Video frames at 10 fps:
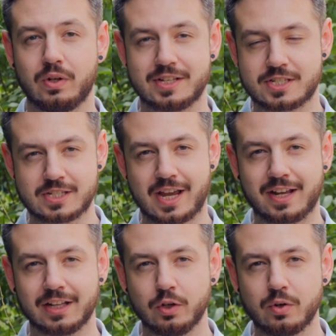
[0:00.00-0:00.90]
let's
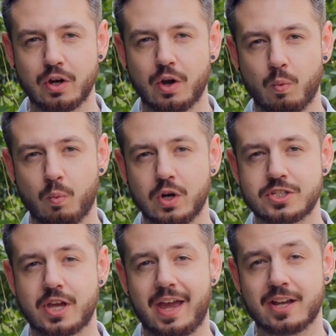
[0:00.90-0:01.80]
take a look
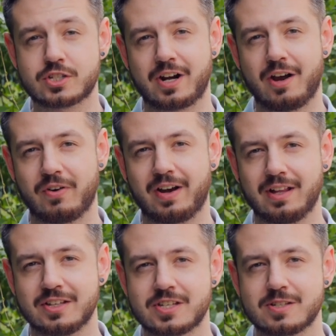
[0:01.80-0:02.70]
what XRF
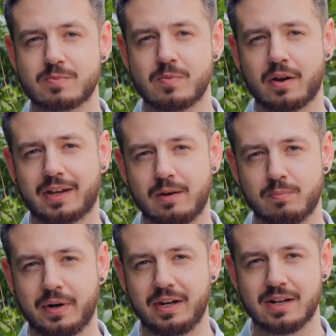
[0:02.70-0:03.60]
analysis can
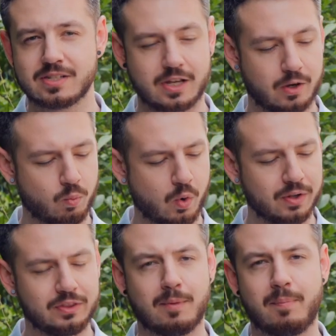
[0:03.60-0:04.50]
bring us and
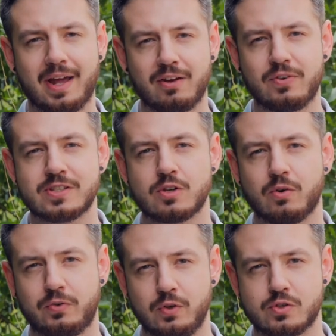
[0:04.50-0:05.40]
what the benefits
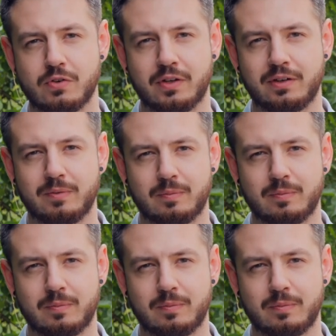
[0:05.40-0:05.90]
of use of it.